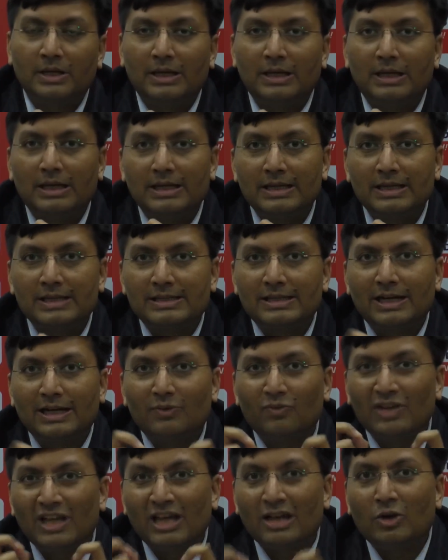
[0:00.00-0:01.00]
is that
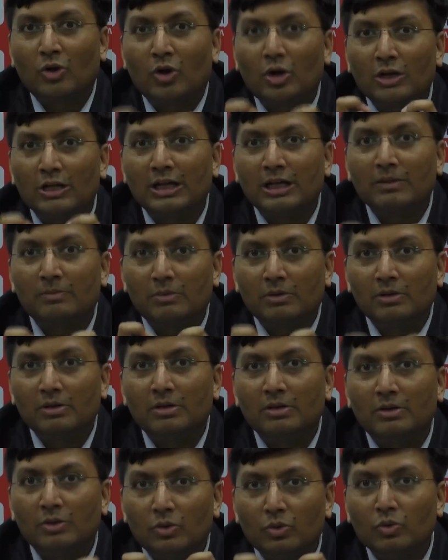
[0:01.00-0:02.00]
we are not able
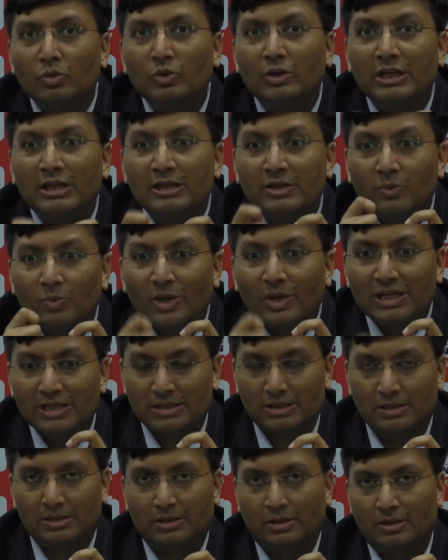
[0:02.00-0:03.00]
to
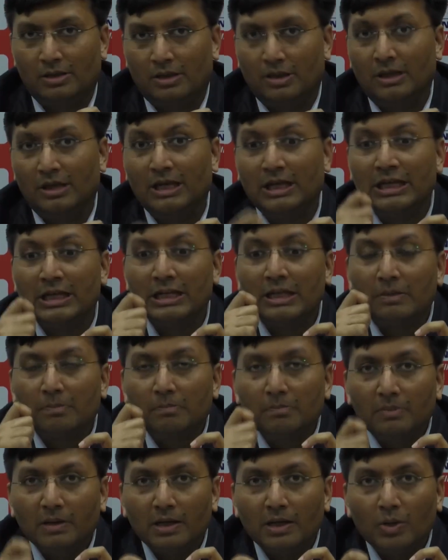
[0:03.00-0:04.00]
invest in a
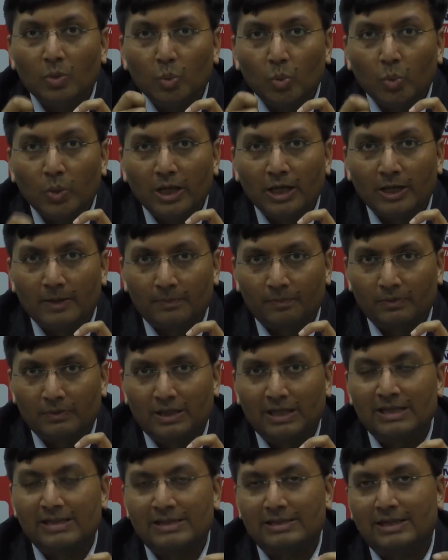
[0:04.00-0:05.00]
big way.
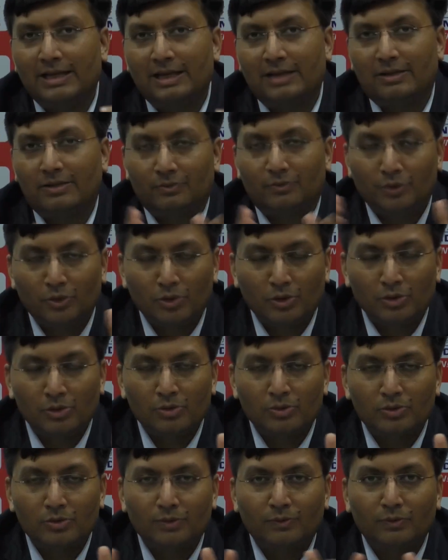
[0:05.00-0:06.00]
It's like for all
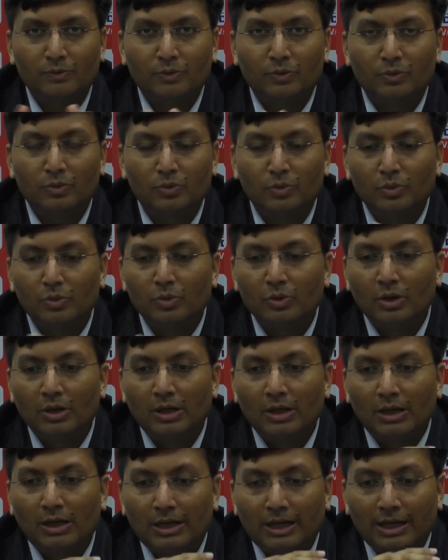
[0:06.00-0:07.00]
those of you who
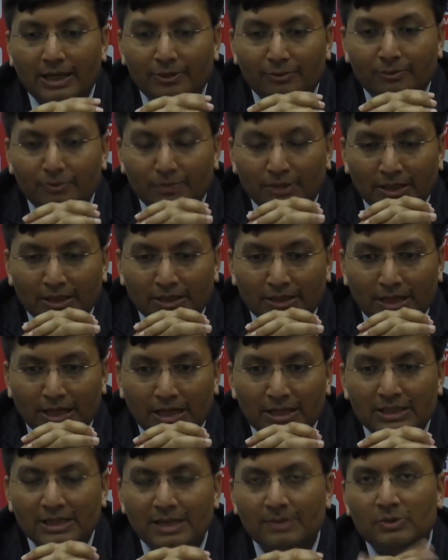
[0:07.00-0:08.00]
have played
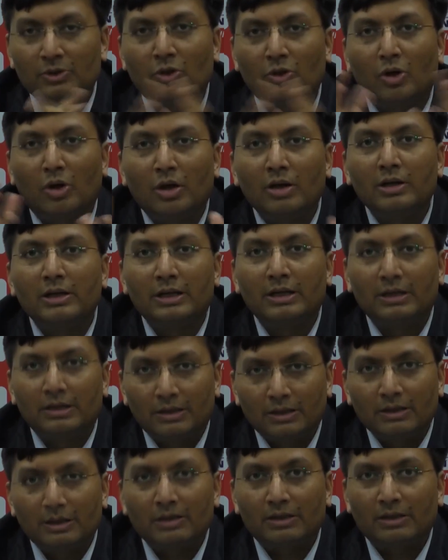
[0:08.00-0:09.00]
card games, all
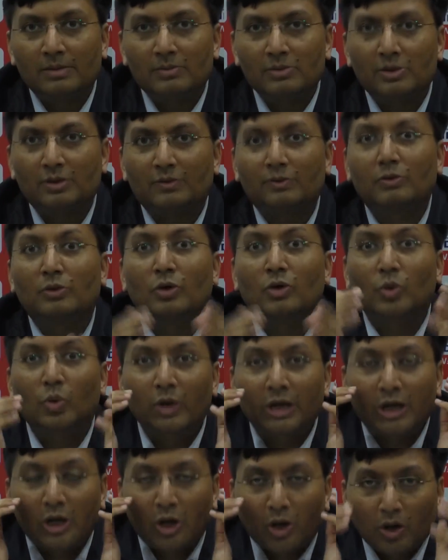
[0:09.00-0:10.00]
in terms of
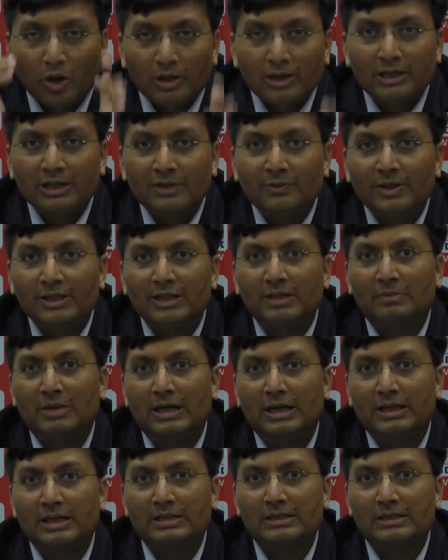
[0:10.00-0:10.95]
going all in when the markets